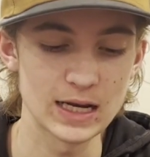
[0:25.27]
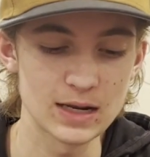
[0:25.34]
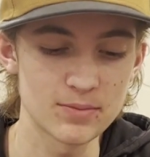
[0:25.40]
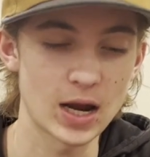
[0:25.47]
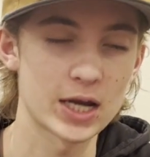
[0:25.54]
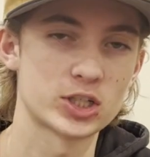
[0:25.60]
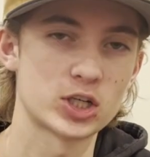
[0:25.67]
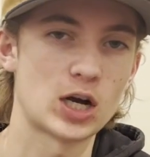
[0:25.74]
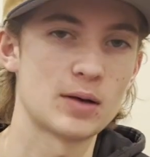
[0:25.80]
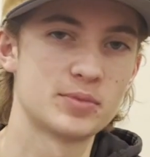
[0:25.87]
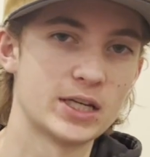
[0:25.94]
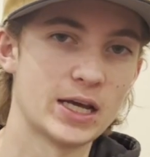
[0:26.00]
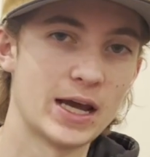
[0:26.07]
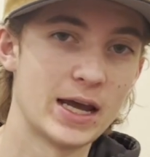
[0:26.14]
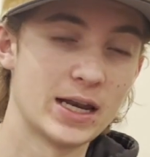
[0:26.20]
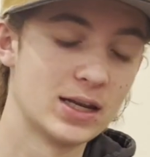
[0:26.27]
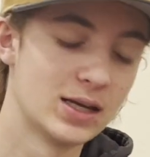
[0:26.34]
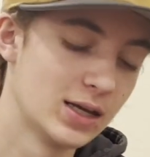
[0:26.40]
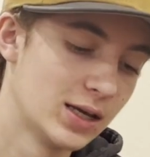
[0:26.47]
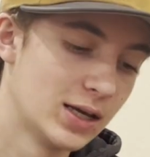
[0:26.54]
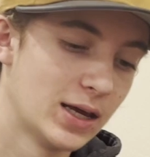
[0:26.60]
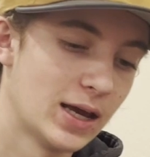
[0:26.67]
in my top 10
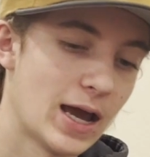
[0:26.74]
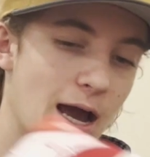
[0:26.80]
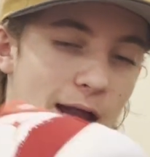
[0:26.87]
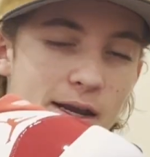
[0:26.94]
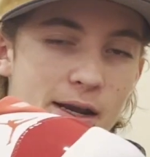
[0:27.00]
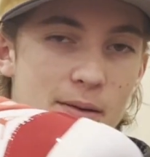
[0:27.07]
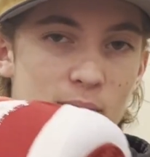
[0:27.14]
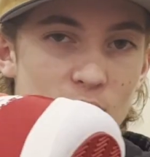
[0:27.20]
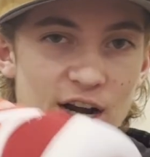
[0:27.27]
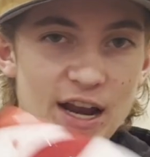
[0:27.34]
at number